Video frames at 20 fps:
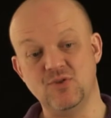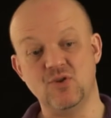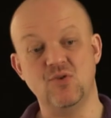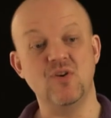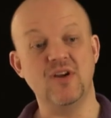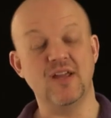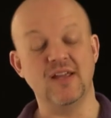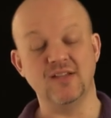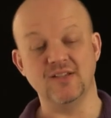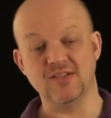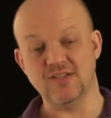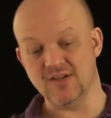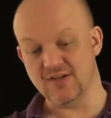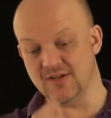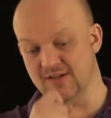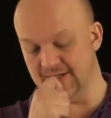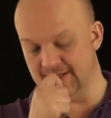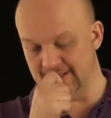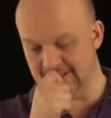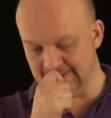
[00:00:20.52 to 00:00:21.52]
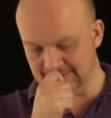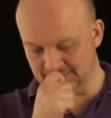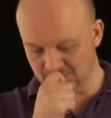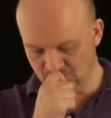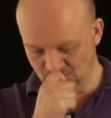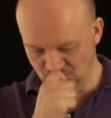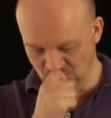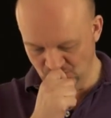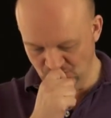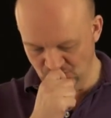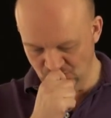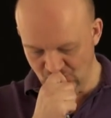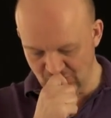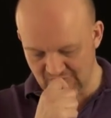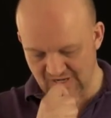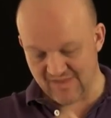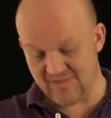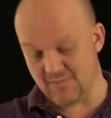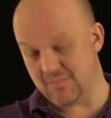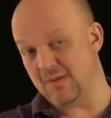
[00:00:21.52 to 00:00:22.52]
I'm talking to
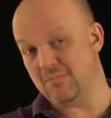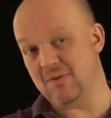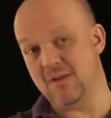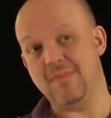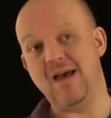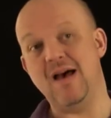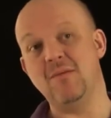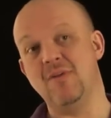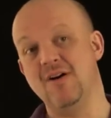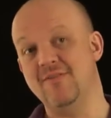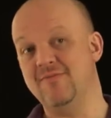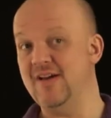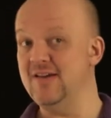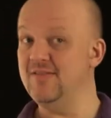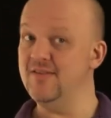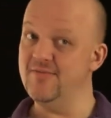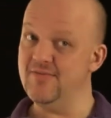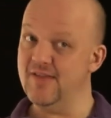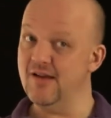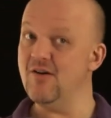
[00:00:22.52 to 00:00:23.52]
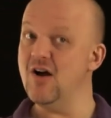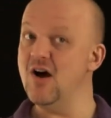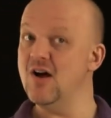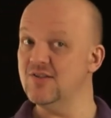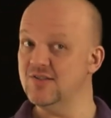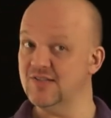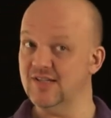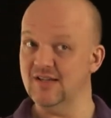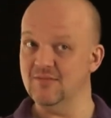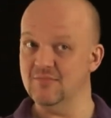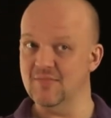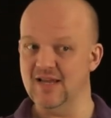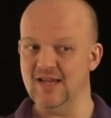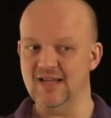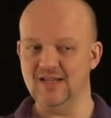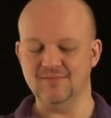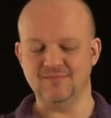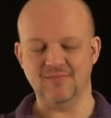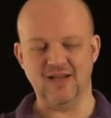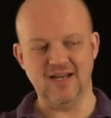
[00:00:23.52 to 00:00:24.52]
other people about my faith, if they're asking
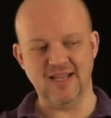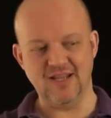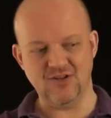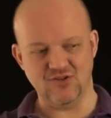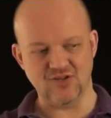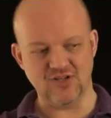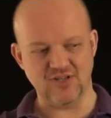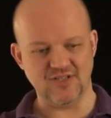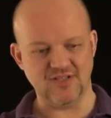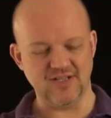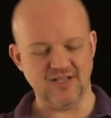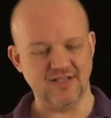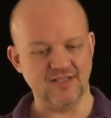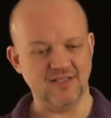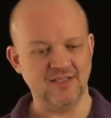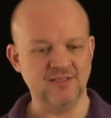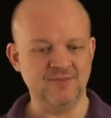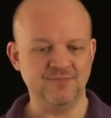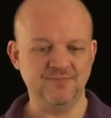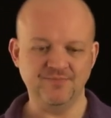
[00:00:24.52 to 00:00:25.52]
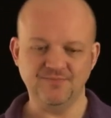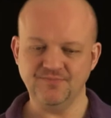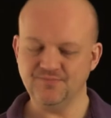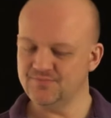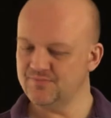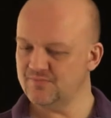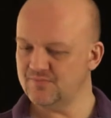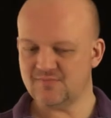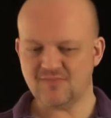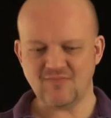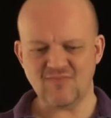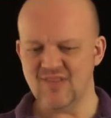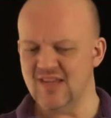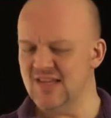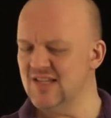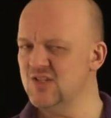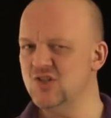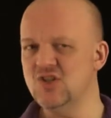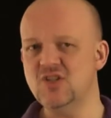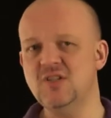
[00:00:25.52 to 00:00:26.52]
me and interested,
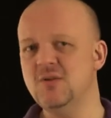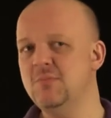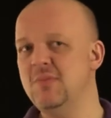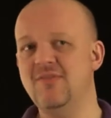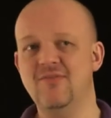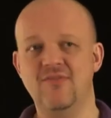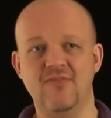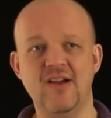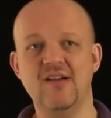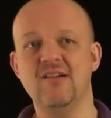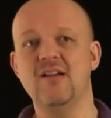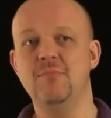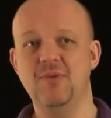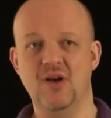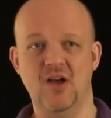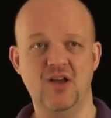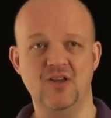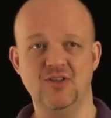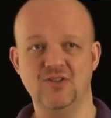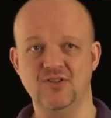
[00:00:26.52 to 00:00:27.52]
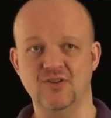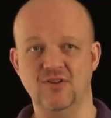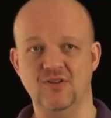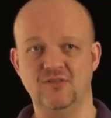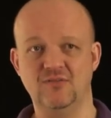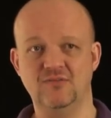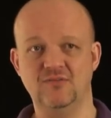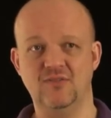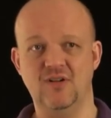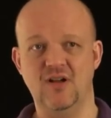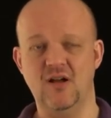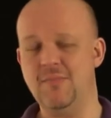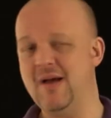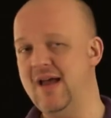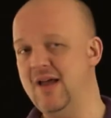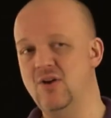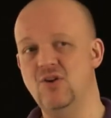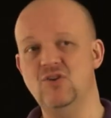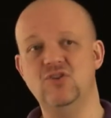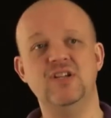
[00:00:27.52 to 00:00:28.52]
is just to be very personal
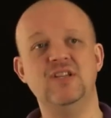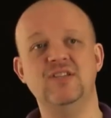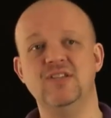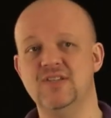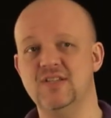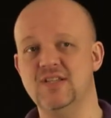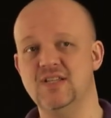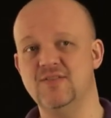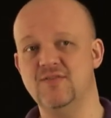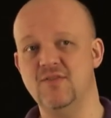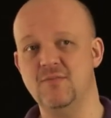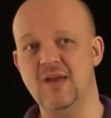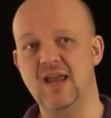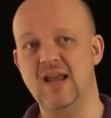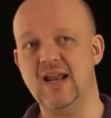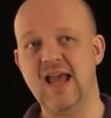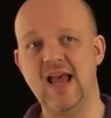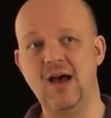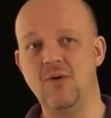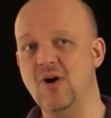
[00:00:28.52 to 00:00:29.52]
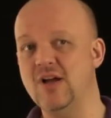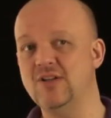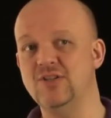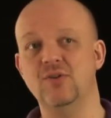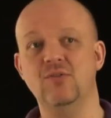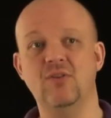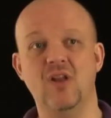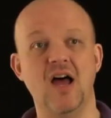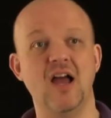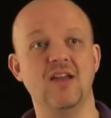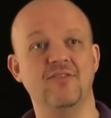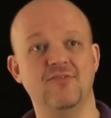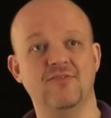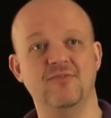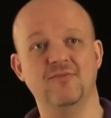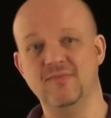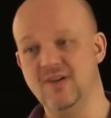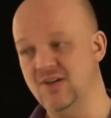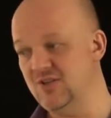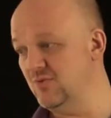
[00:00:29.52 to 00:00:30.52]
about who Jesus is for me and how I do
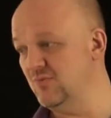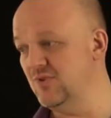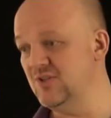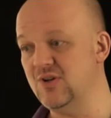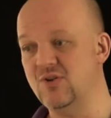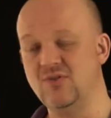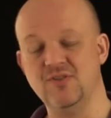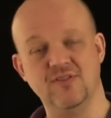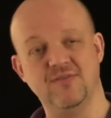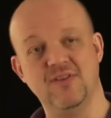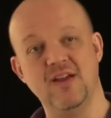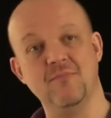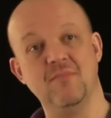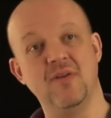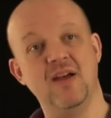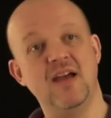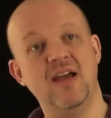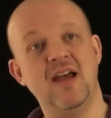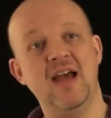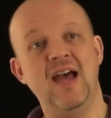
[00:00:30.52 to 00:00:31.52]
life as a result of him.